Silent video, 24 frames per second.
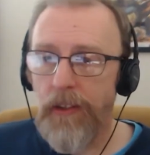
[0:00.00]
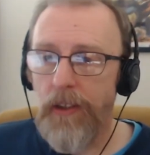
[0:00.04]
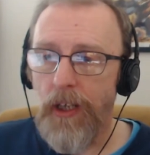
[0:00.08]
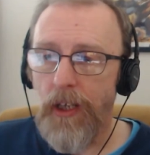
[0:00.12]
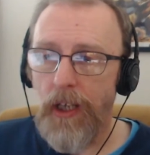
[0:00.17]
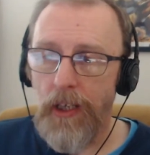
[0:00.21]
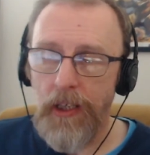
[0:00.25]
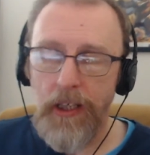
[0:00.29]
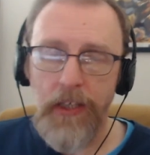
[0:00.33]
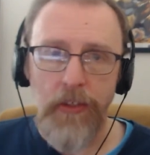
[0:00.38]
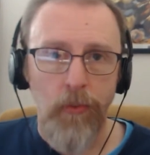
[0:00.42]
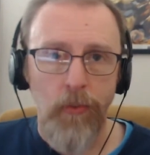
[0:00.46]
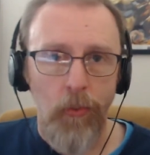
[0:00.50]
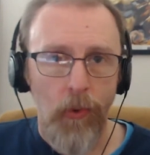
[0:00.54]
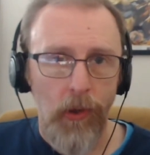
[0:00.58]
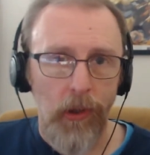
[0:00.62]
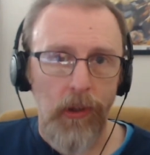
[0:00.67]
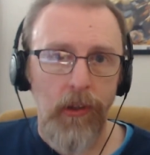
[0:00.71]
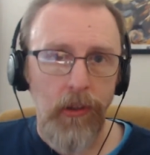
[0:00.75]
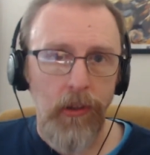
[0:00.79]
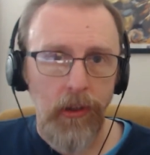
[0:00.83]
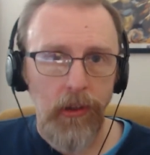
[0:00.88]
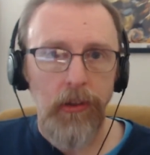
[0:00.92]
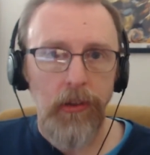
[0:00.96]
unless
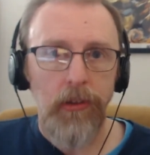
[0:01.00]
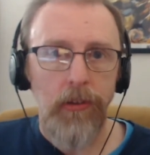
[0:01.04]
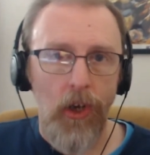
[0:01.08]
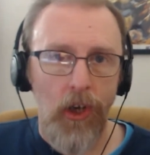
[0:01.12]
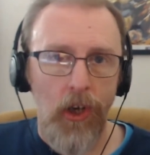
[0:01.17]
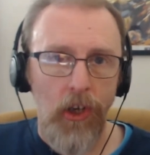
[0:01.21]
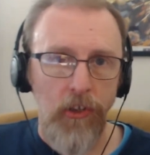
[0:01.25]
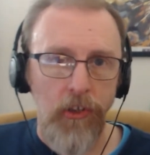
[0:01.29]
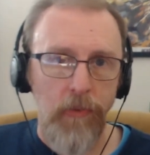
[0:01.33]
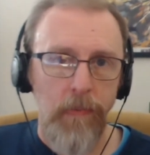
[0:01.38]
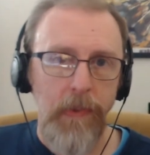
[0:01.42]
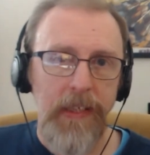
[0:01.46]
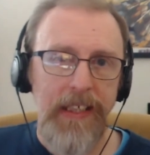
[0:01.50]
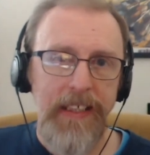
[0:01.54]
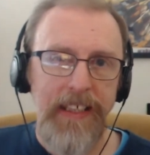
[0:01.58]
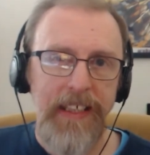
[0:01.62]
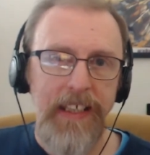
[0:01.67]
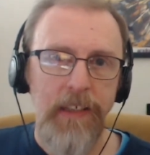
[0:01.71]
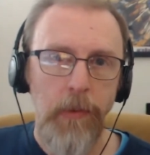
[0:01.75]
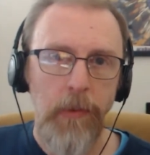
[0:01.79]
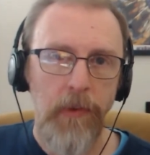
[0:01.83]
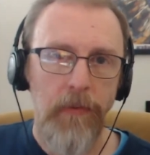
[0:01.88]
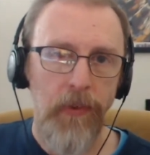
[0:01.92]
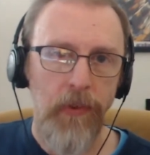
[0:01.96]
work calls me and
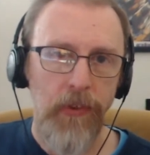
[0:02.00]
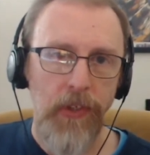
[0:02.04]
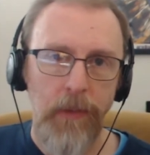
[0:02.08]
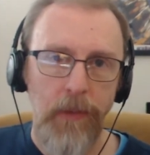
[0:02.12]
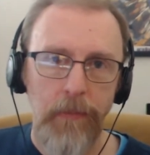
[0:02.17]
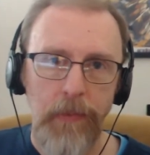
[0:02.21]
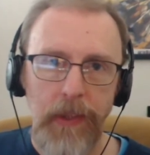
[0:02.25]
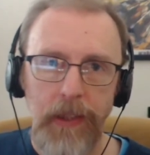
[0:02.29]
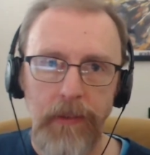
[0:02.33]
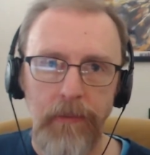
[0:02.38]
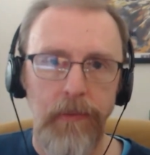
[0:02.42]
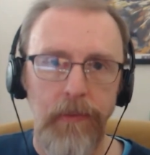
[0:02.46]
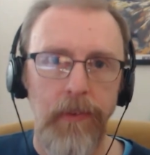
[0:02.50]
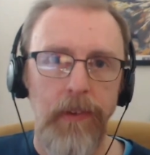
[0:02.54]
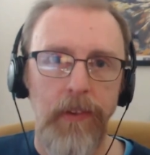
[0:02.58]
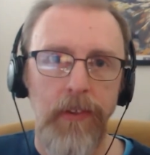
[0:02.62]
needs me for something.